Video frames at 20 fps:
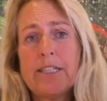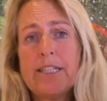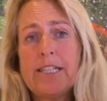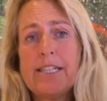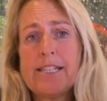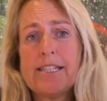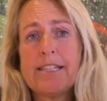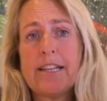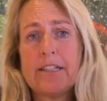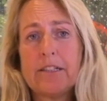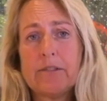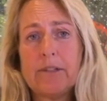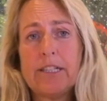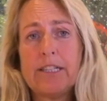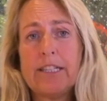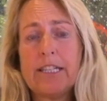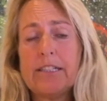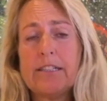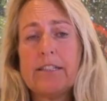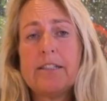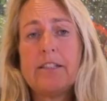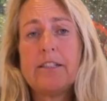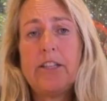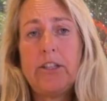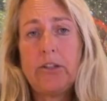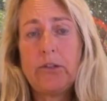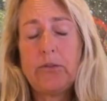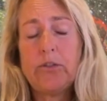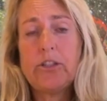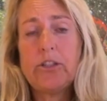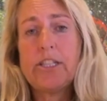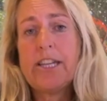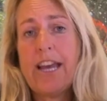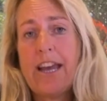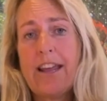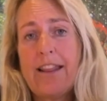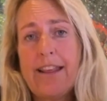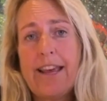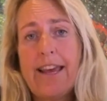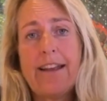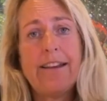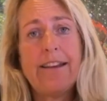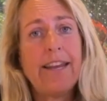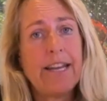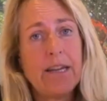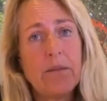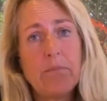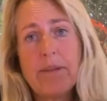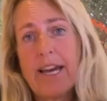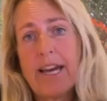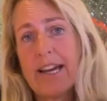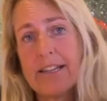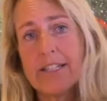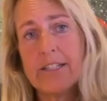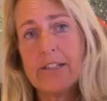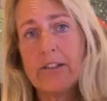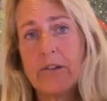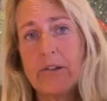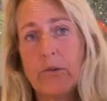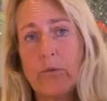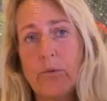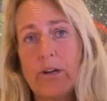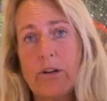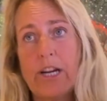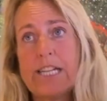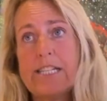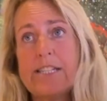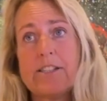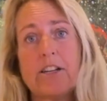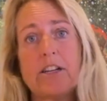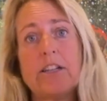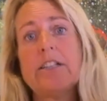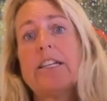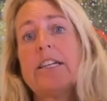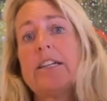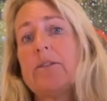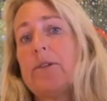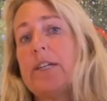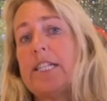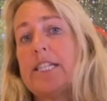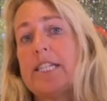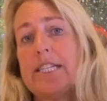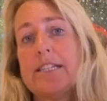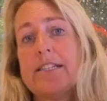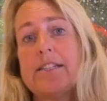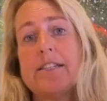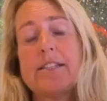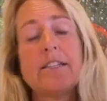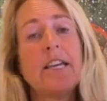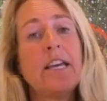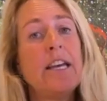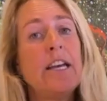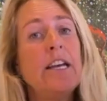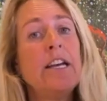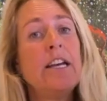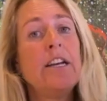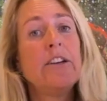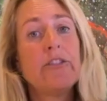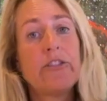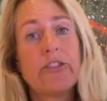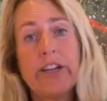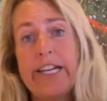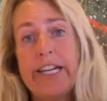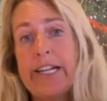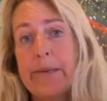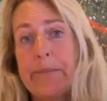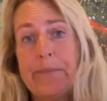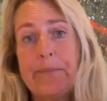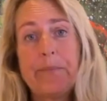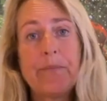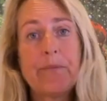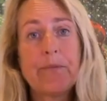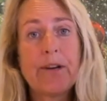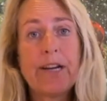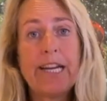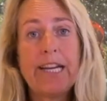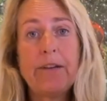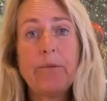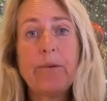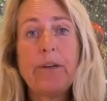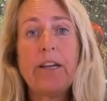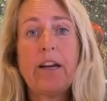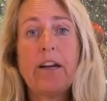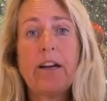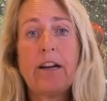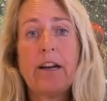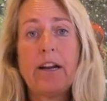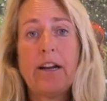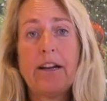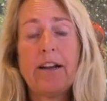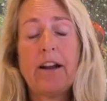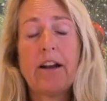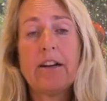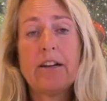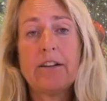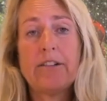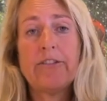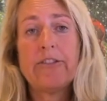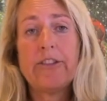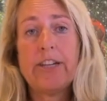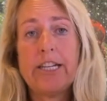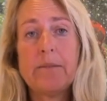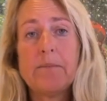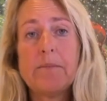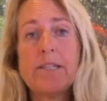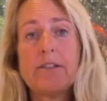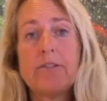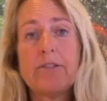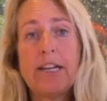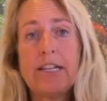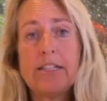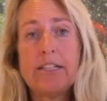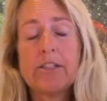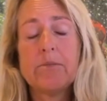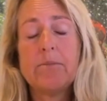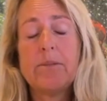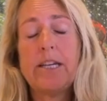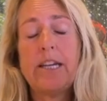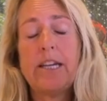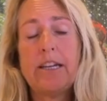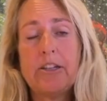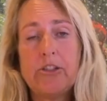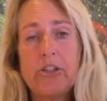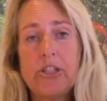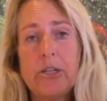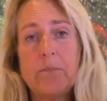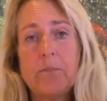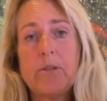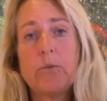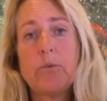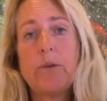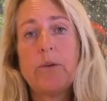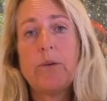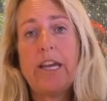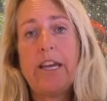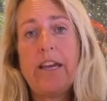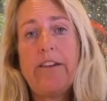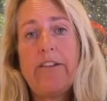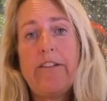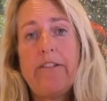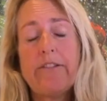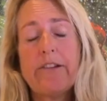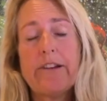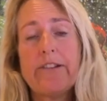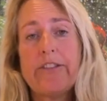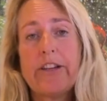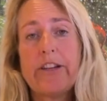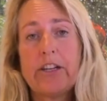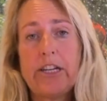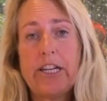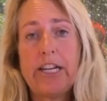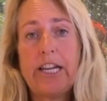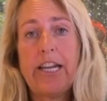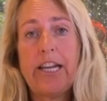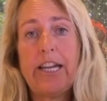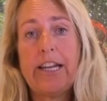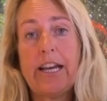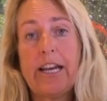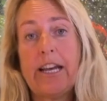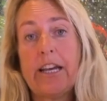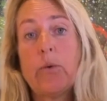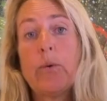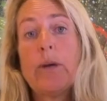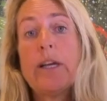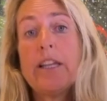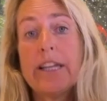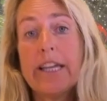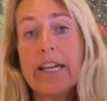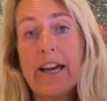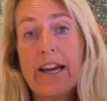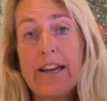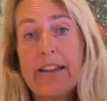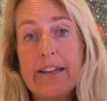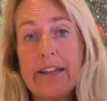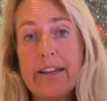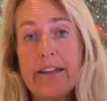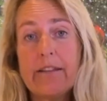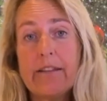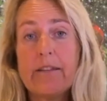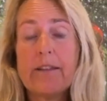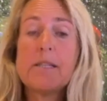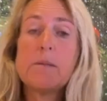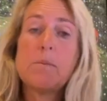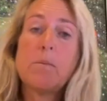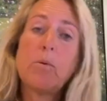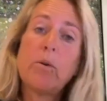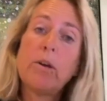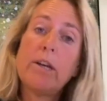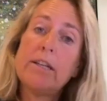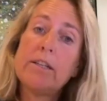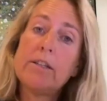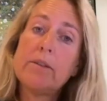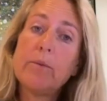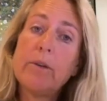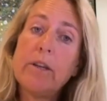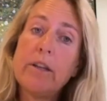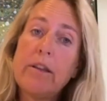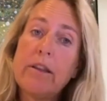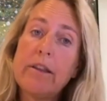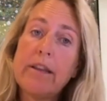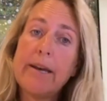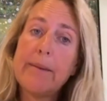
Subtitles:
is another one that is huge. And then getting back to where I started, which is freedom, right? Our freedoms and rights are being chipped away very quickly, I think, at this point, with the